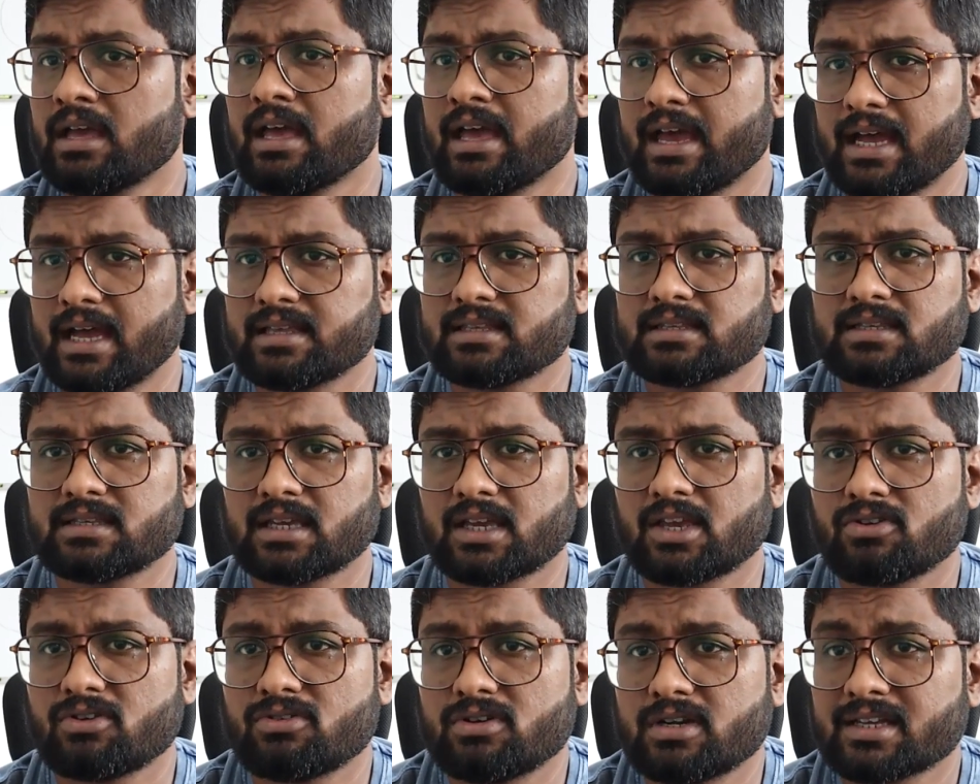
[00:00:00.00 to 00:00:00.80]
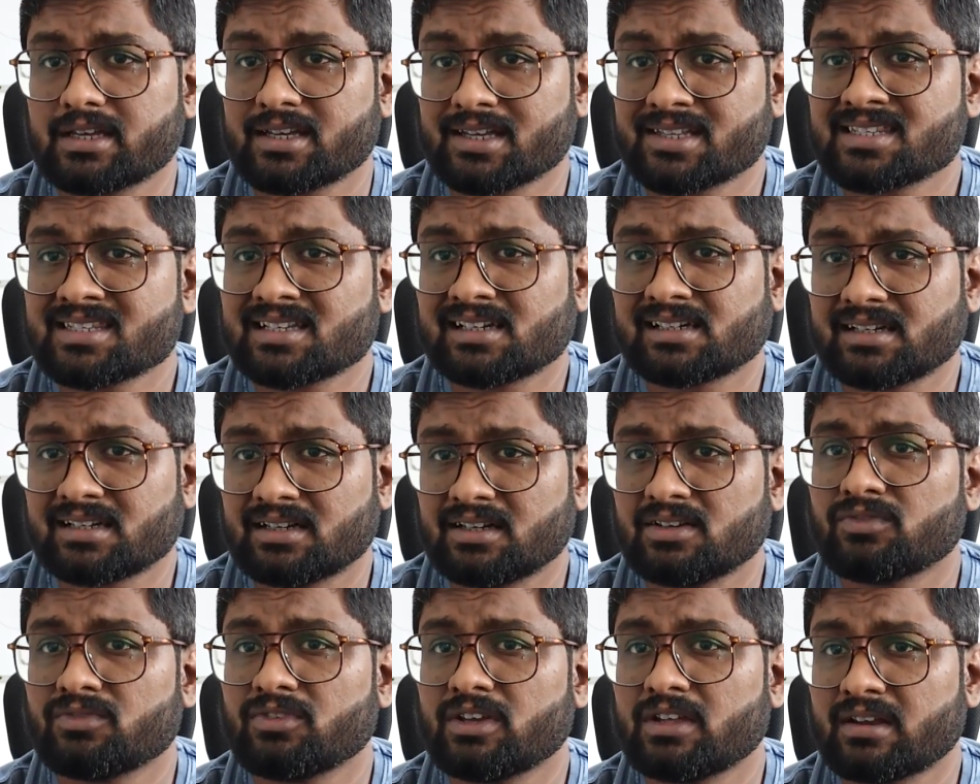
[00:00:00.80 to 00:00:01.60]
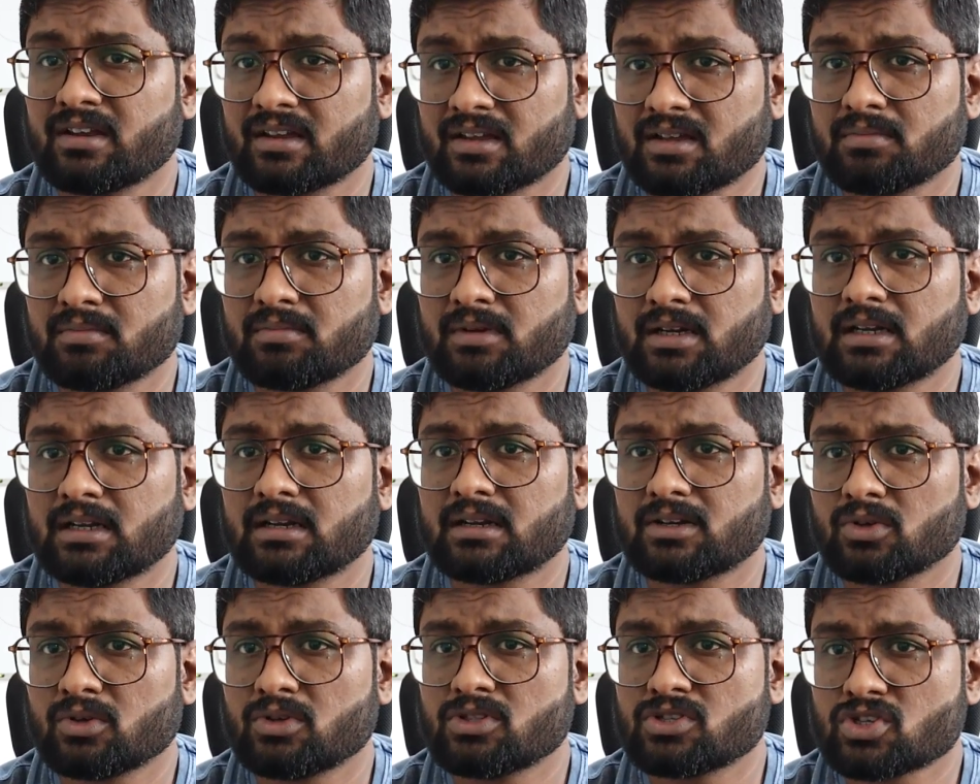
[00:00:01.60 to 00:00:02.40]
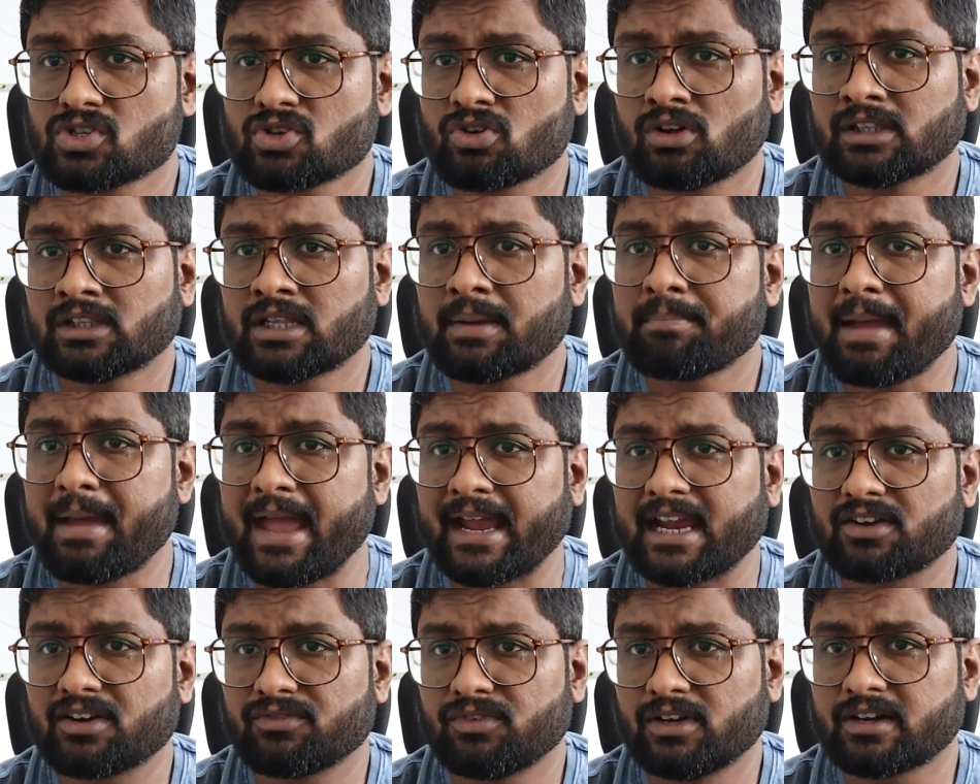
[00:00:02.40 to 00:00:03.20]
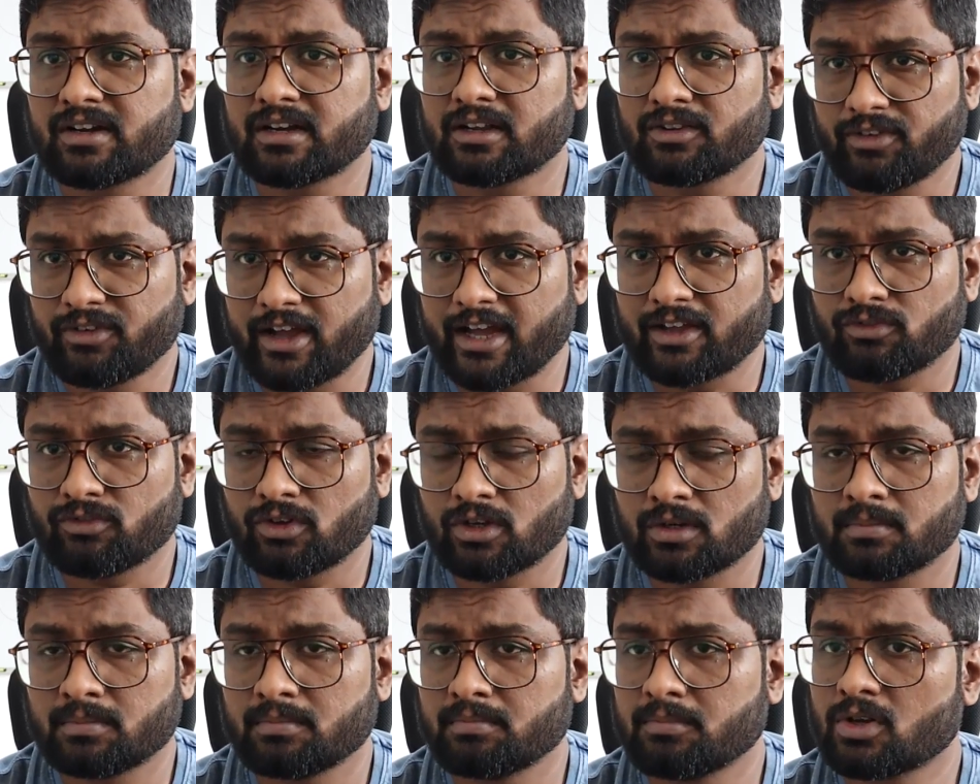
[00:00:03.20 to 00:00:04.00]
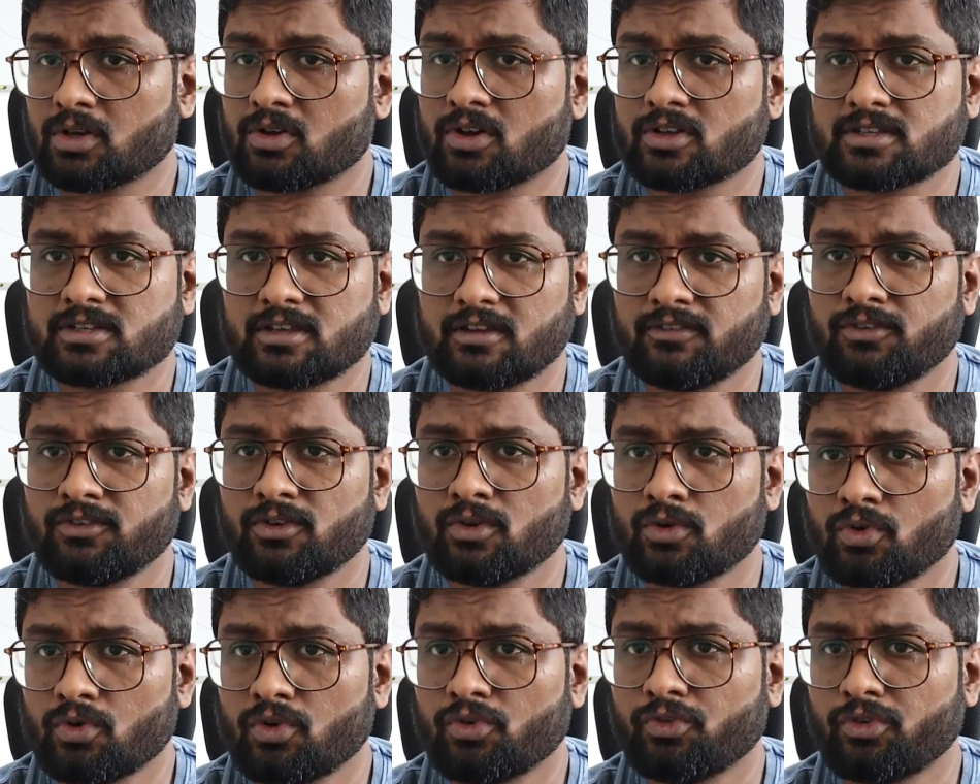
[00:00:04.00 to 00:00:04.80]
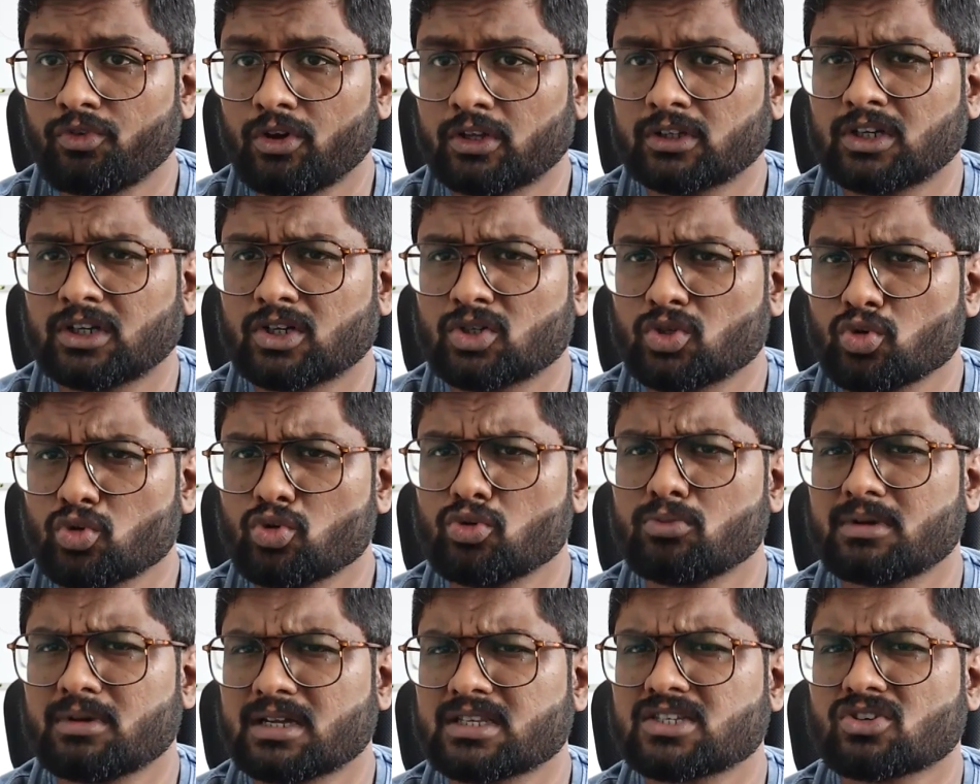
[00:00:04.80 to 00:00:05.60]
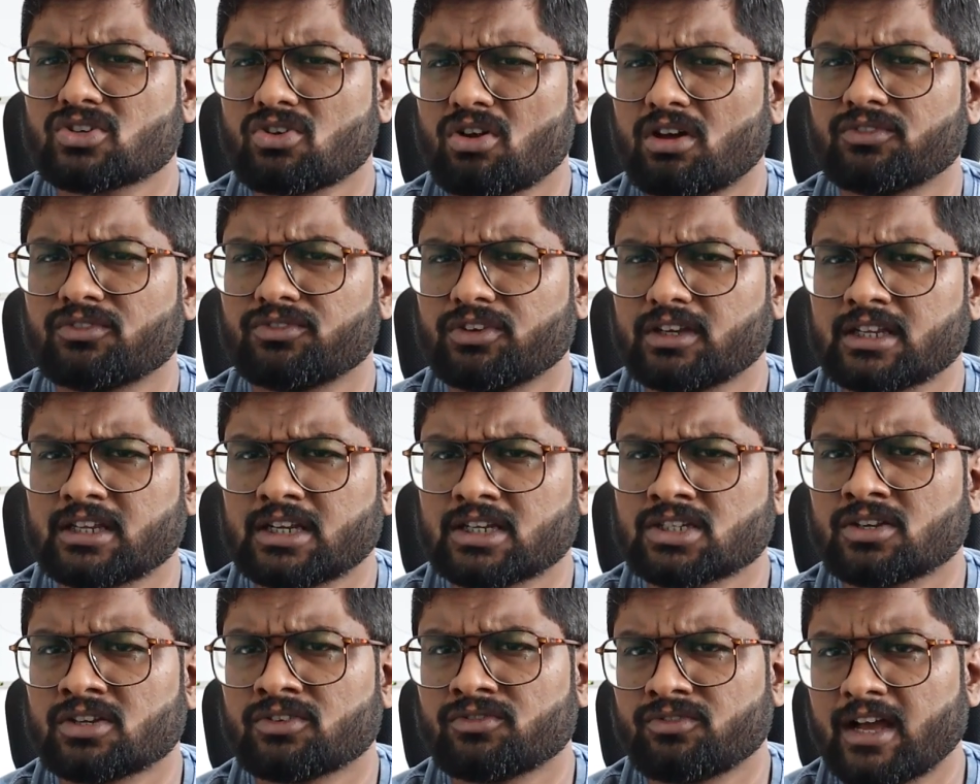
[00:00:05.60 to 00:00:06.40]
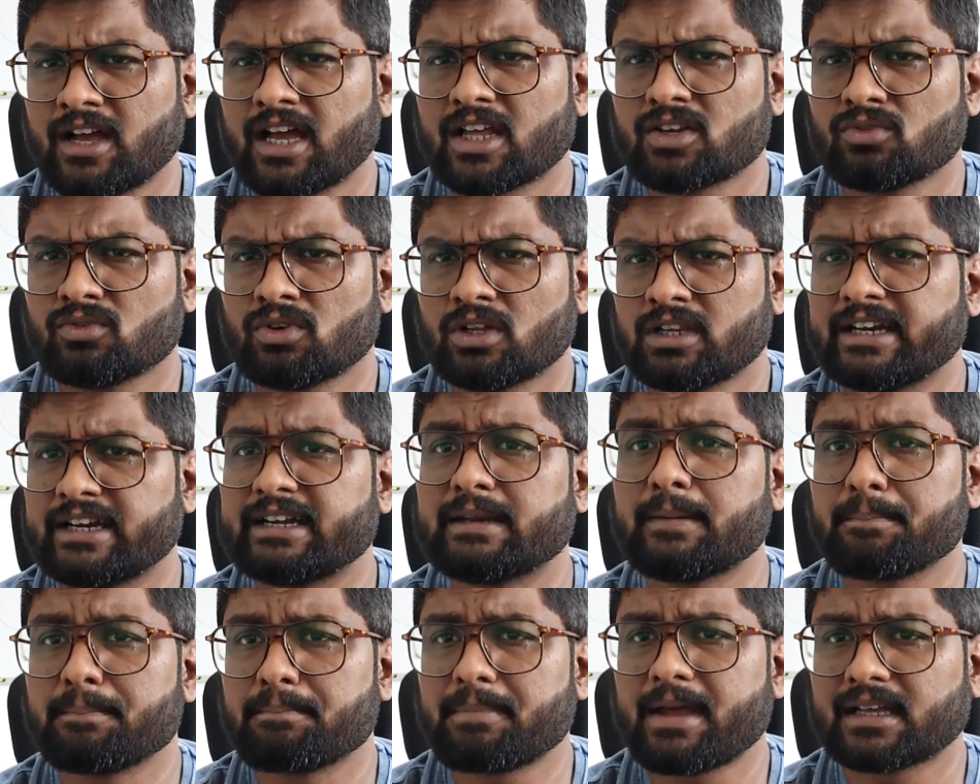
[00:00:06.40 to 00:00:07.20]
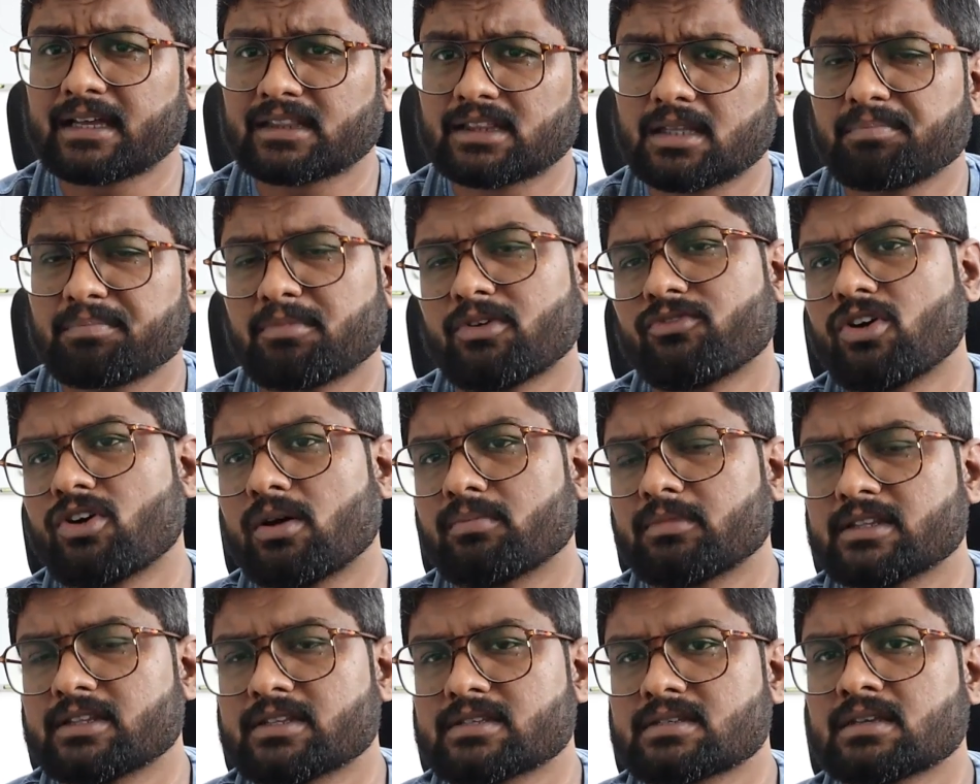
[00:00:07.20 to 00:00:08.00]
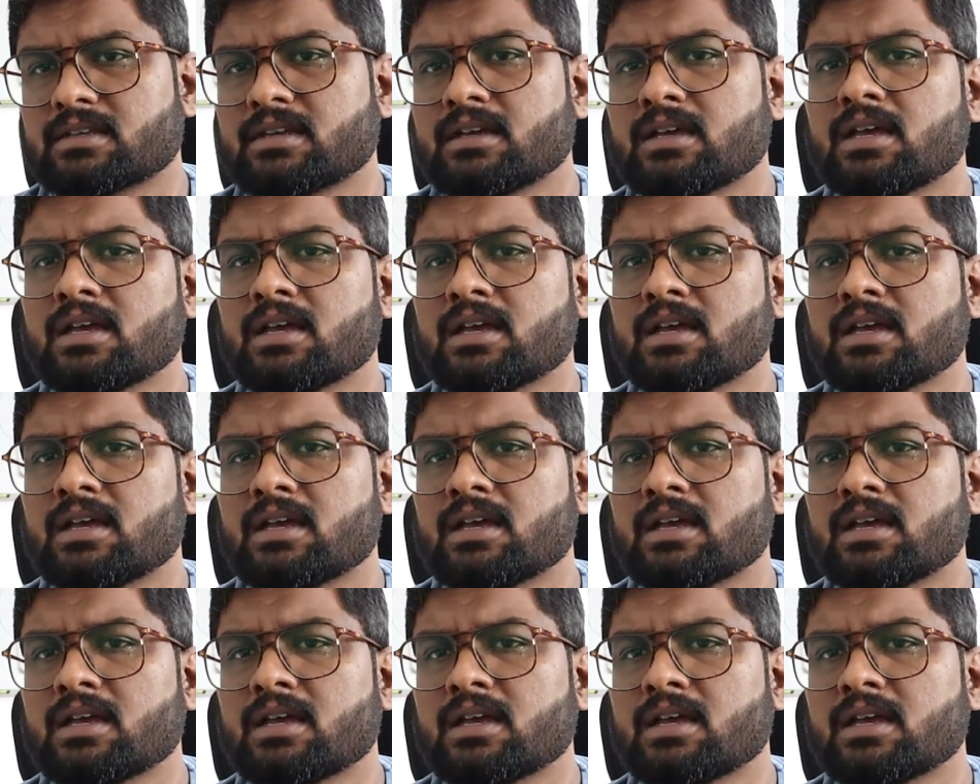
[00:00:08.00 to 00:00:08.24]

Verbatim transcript: as a security consultant, we recommend to install the packet filtering firewall, because if you go for the too much configuration firewall, it impacts the performance.